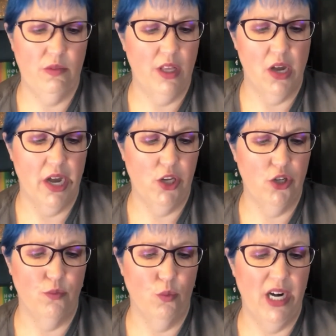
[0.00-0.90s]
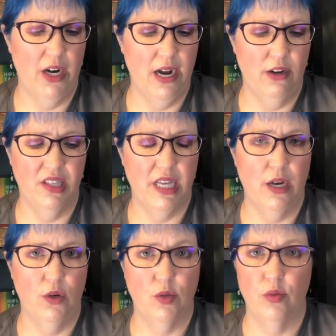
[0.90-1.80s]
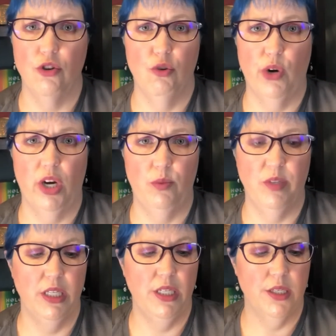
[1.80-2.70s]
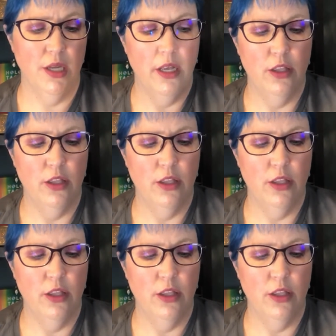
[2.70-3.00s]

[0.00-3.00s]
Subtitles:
that I could wear out of the house with no problem with these.